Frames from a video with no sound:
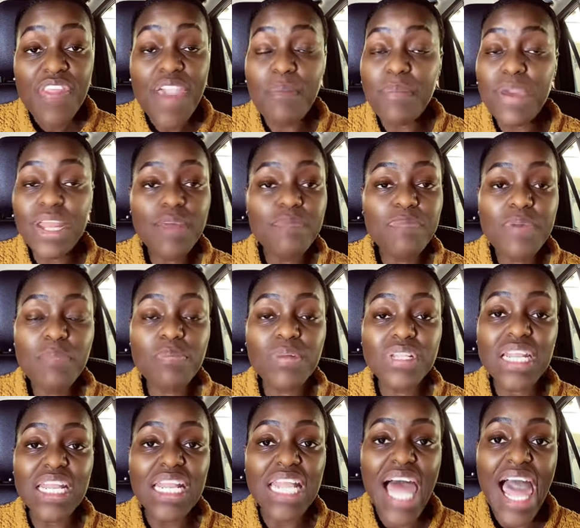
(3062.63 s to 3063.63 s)
There are many
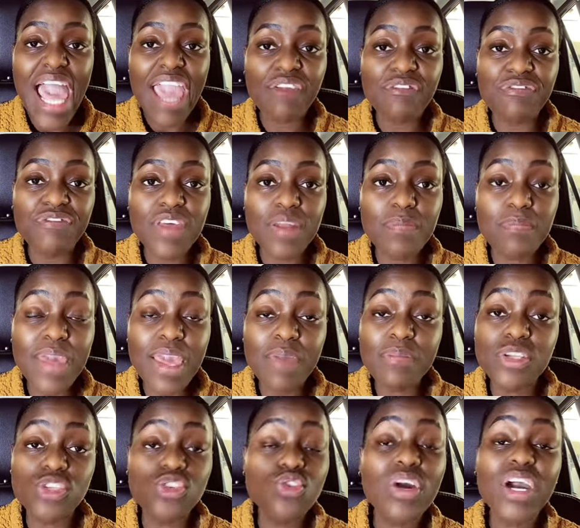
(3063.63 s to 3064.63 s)
people in life that
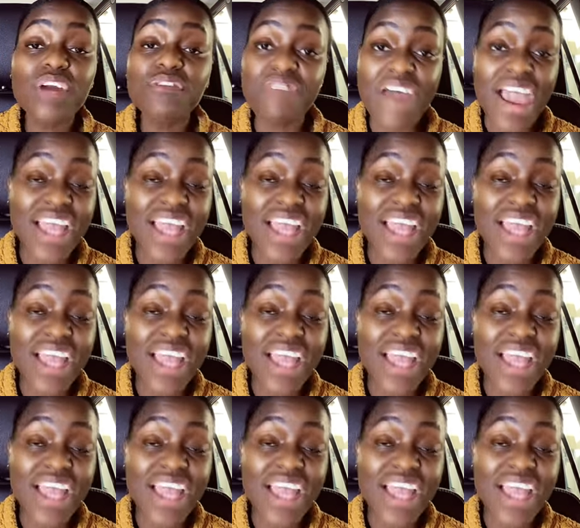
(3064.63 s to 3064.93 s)
maybe took